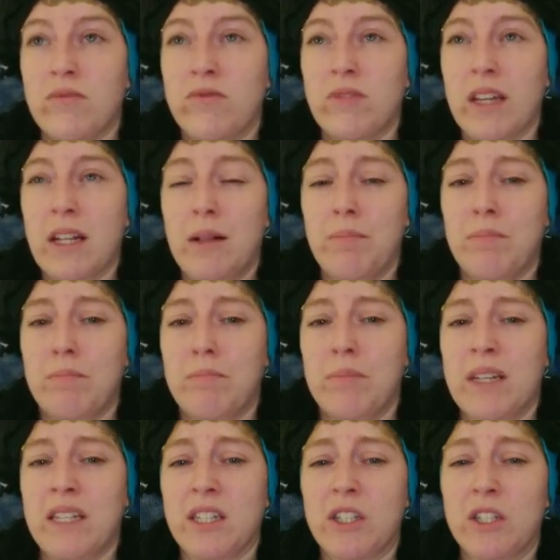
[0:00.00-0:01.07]
think I'll
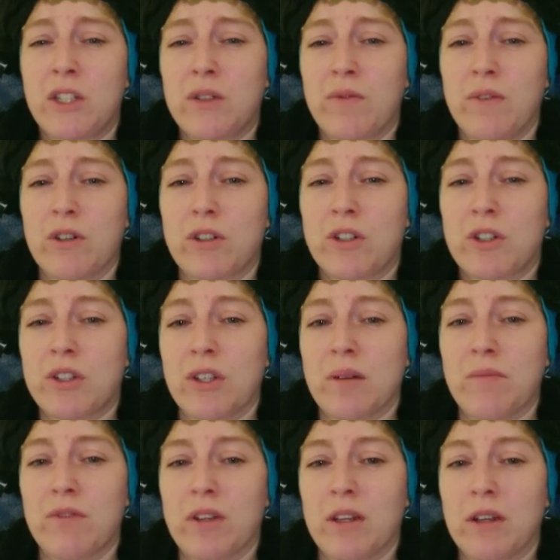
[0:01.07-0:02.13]
binge watch
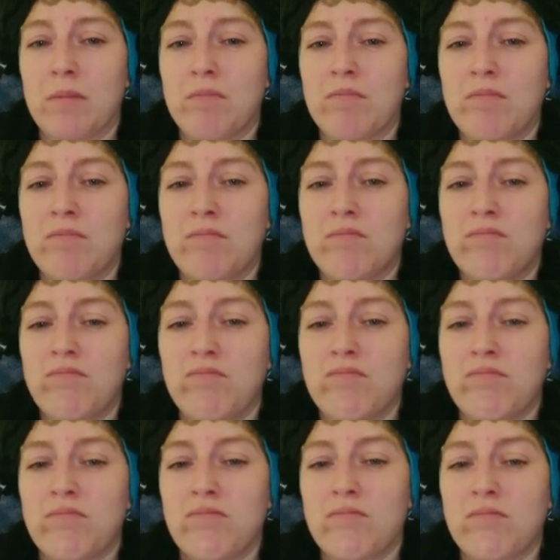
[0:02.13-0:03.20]
something.
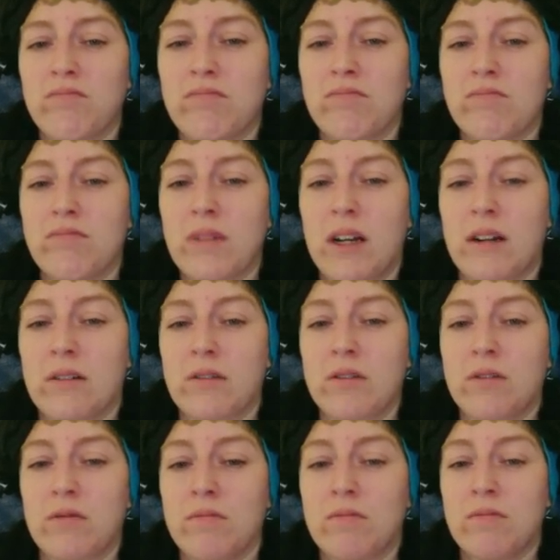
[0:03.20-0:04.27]
I don't
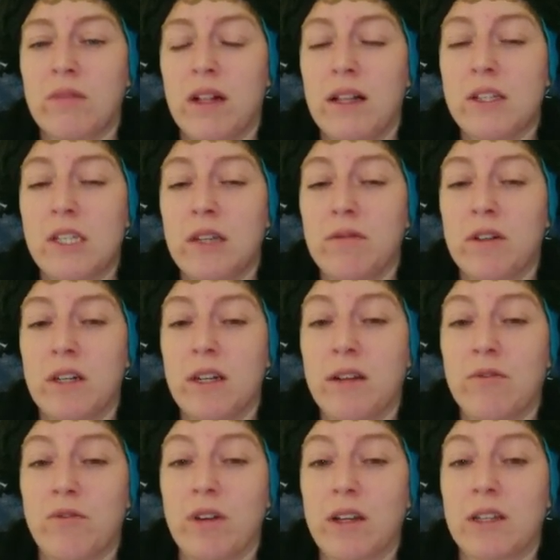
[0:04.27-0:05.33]
know. Let's see what
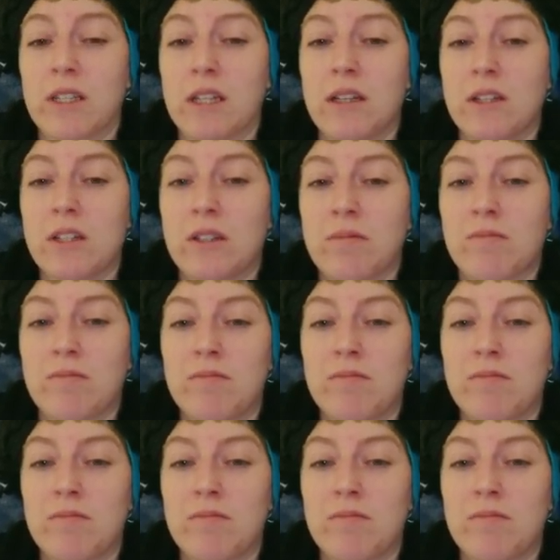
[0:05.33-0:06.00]
Netflix says.